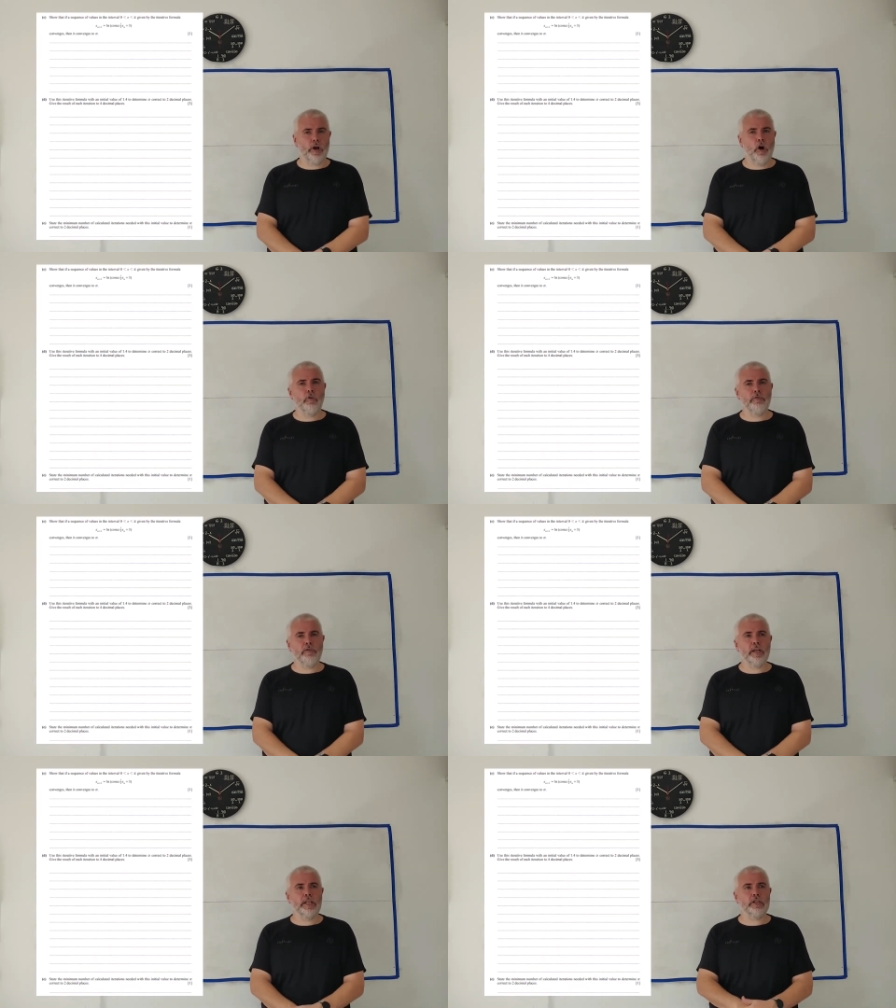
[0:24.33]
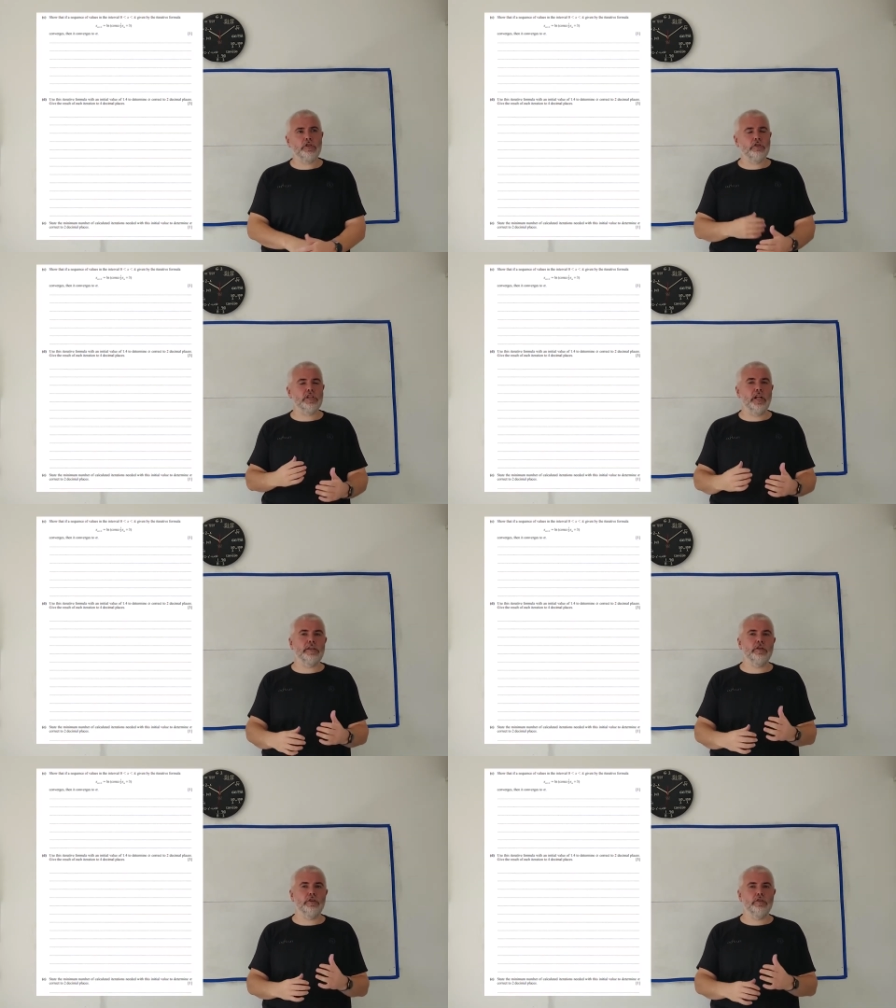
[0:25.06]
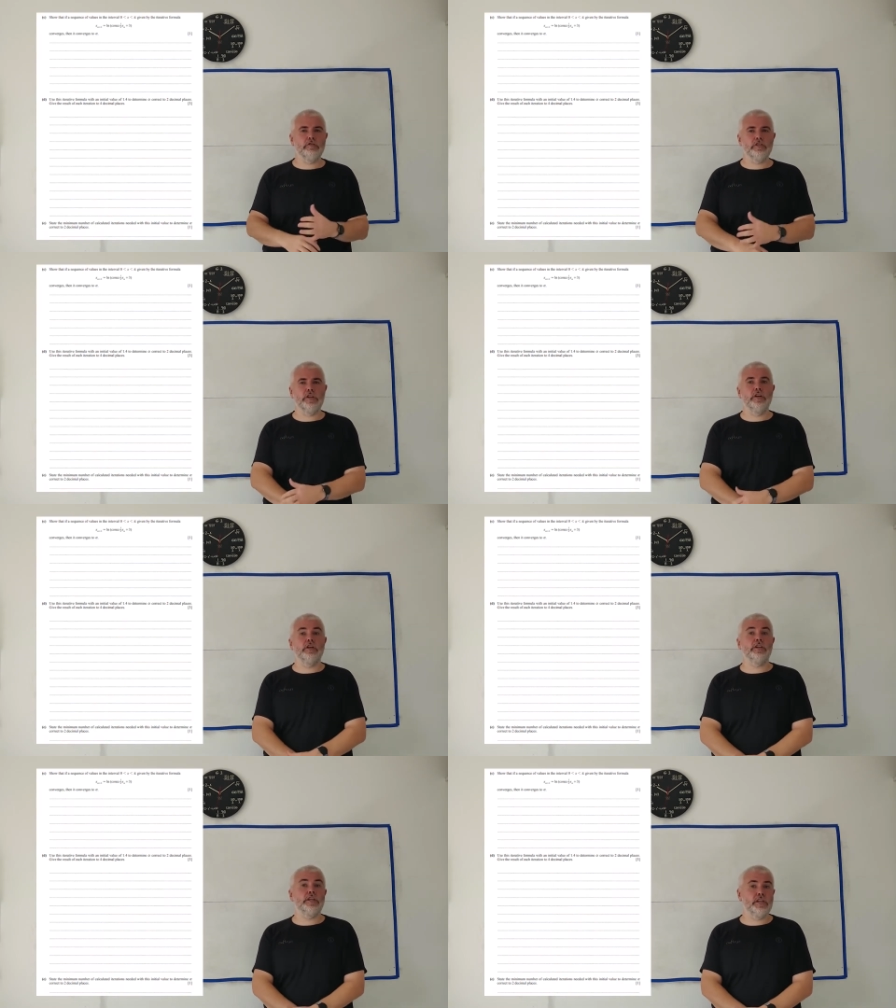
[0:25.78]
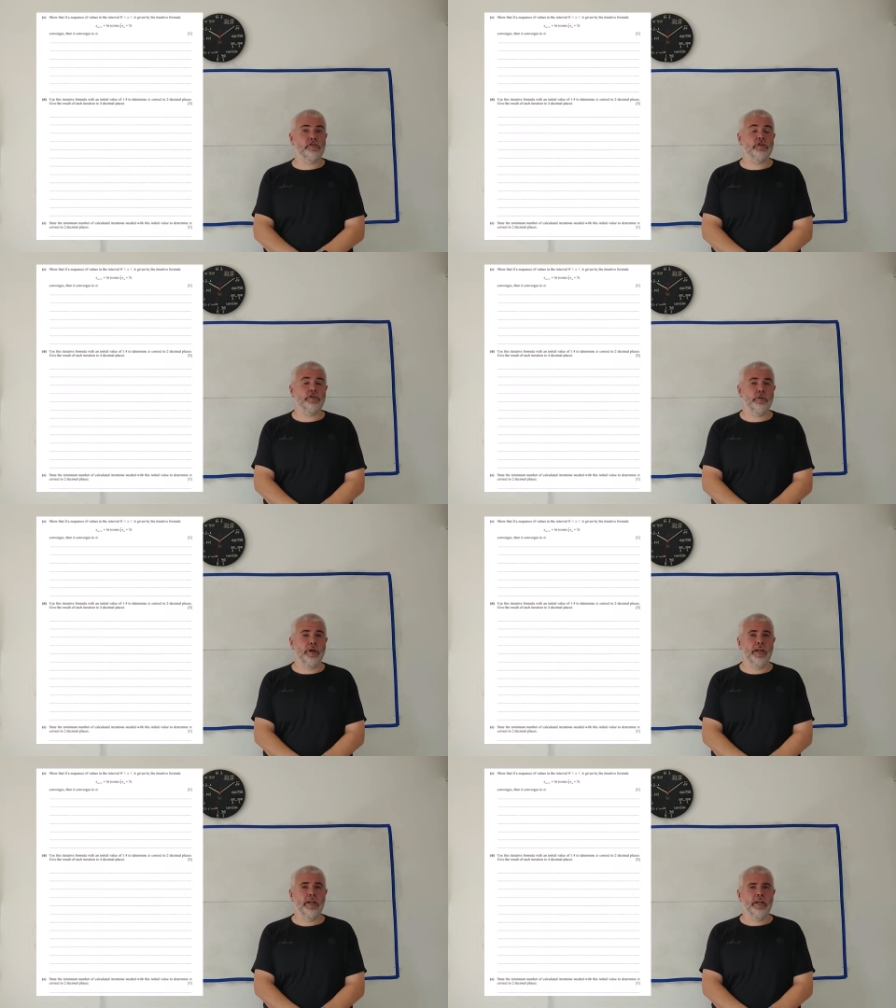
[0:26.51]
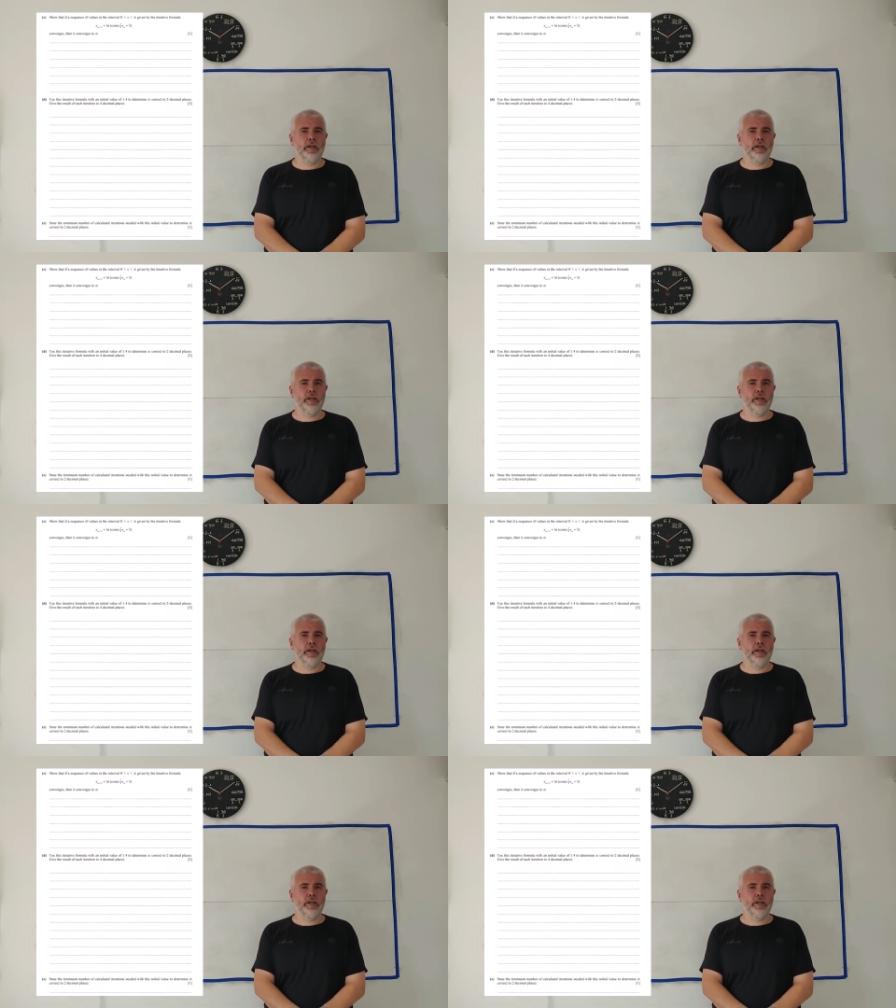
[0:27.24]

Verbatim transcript: hopefully just like you're used to your teacher doing.